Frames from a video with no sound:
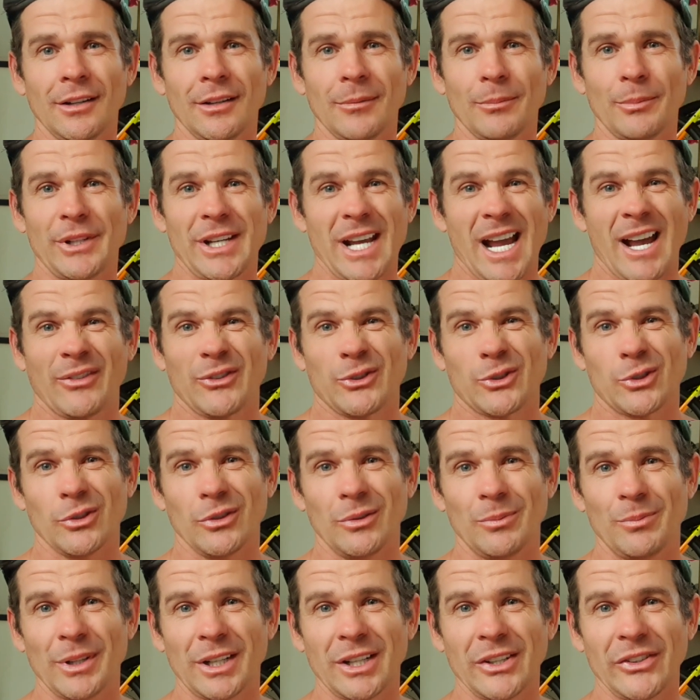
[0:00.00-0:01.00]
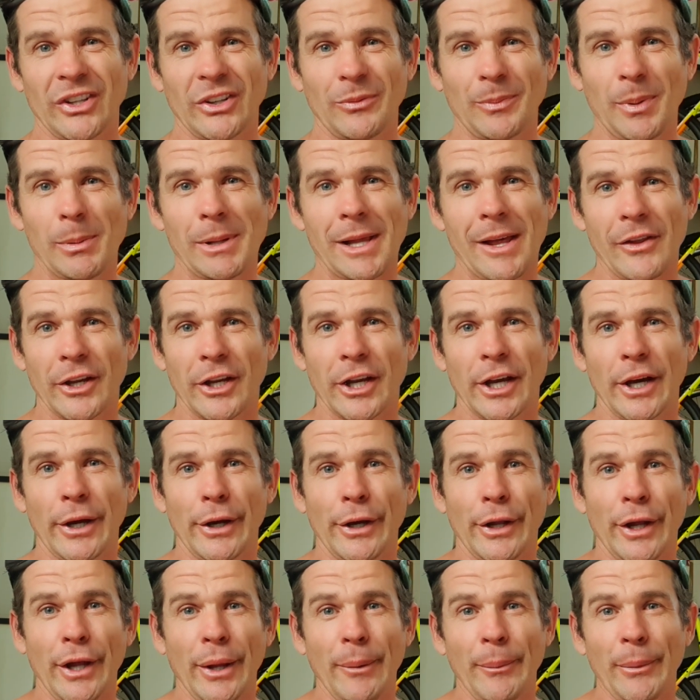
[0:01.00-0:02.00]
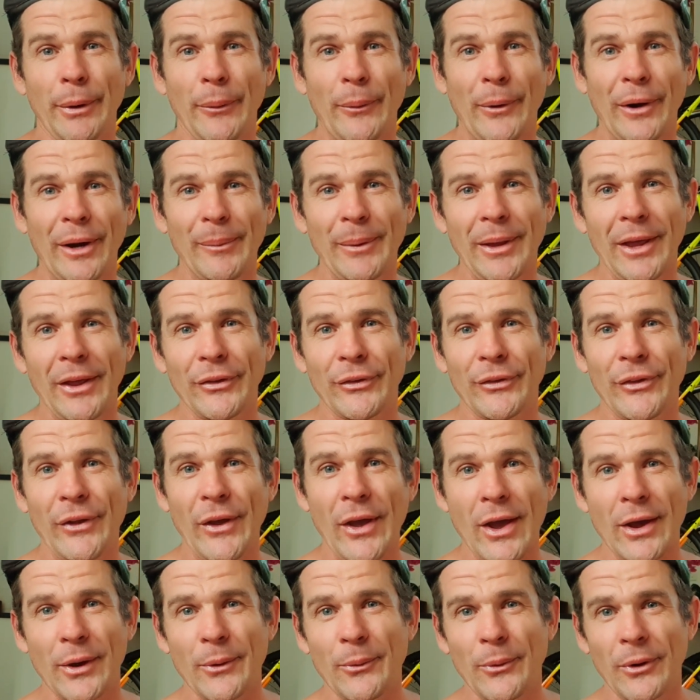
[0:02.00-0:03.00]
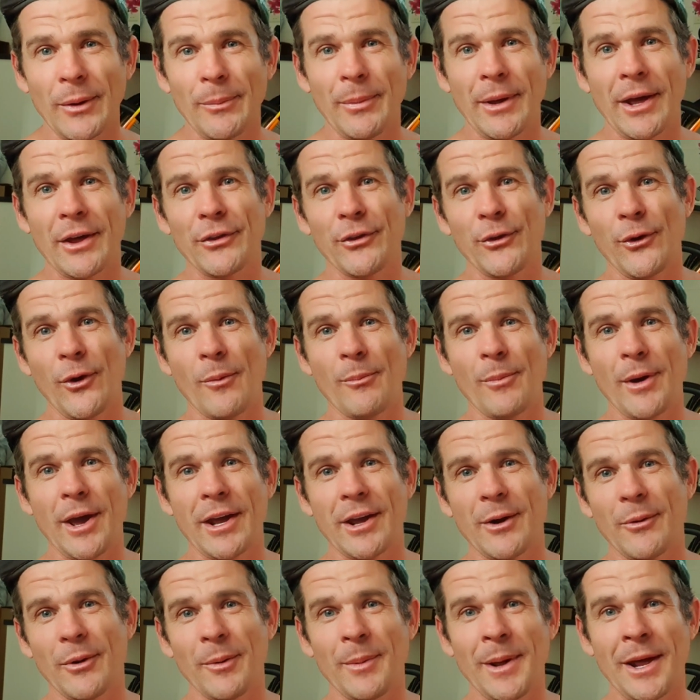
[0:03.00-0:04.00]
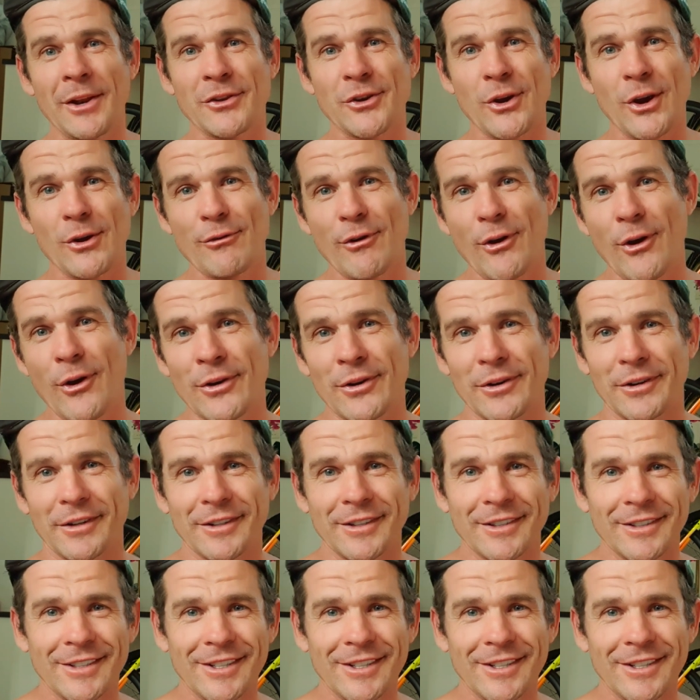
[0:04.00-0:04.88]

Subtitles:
But you have to, because there's people out there going, but what about Zach? What about Sean Baker? What about Joe Rogan?